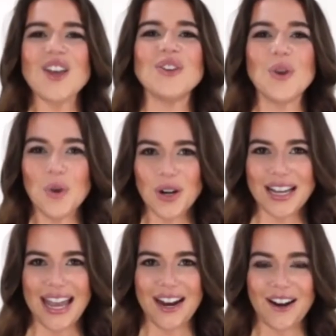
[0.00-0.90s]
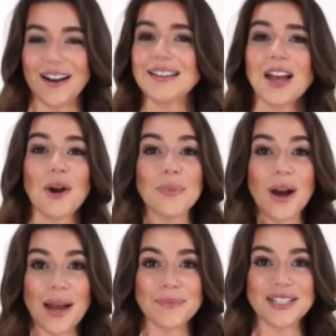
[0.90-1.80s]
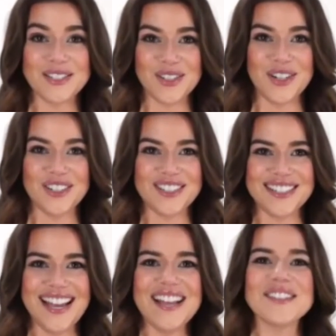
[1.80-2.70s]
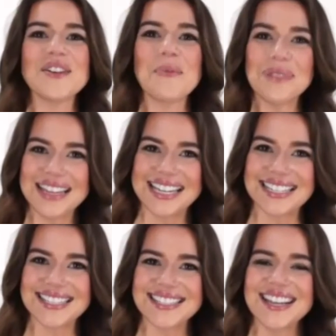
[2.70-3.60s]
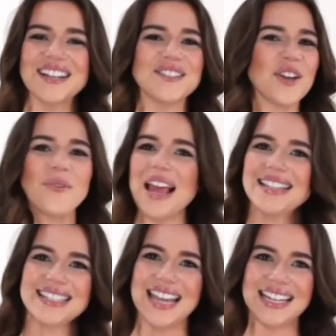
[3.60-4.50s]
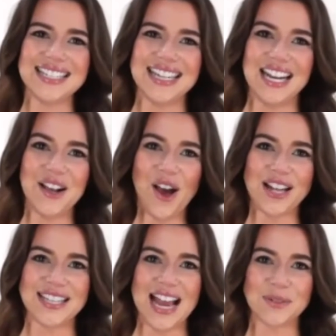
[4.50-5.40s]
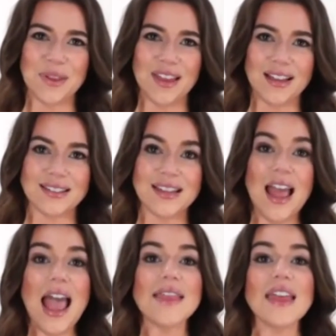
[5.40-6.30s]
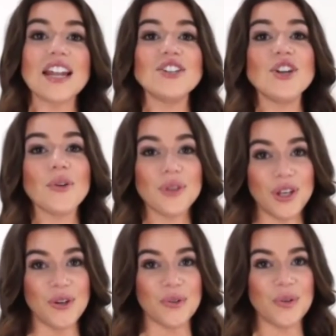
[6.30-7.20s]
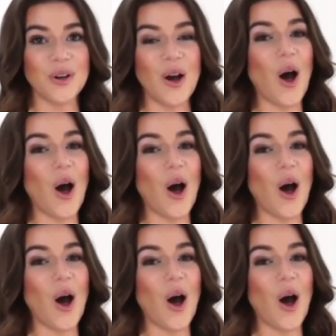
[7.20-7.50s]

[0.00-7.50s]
drugs and some natural remedies can speed up outbreak recovery time and minimize the pain, itching and burning.